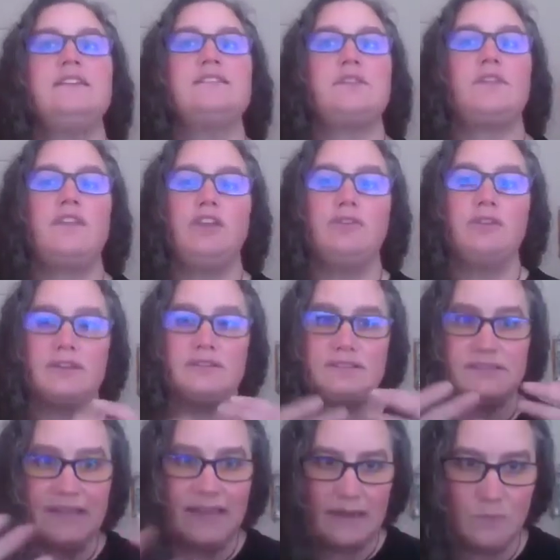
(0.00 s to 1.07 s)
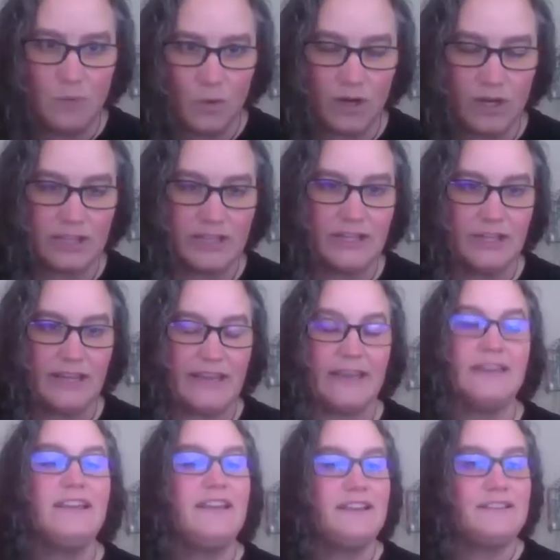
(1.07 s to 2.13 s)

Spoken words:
so that you can see more clearly.